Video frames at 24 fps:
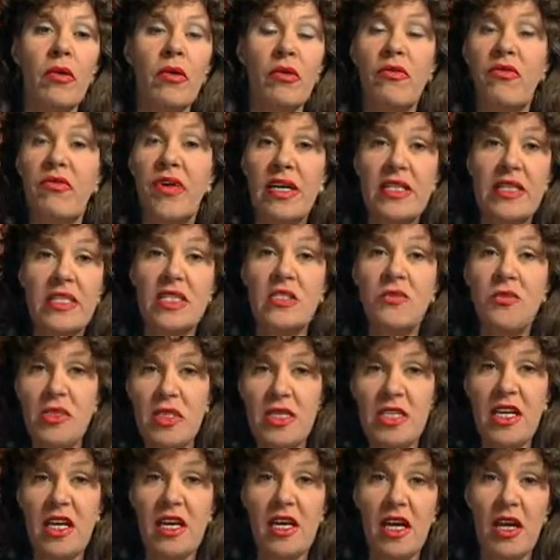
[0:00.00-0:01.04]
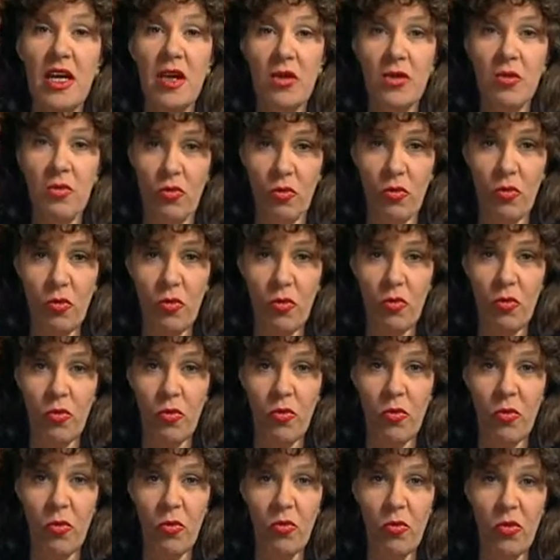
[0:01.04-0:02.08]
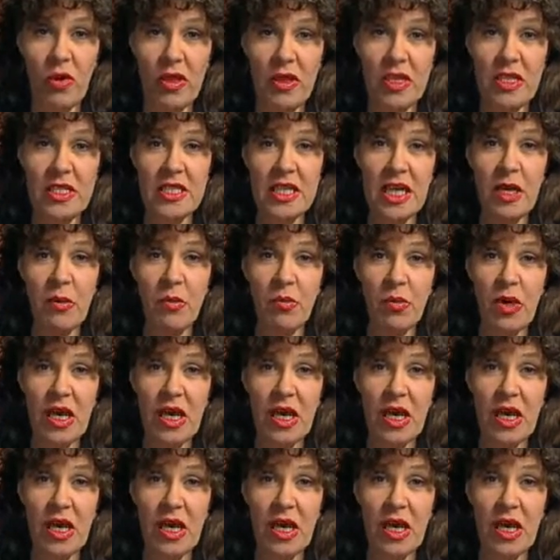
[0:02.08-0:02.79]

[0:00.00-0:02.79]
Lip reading: The fact is, we're dealing with the same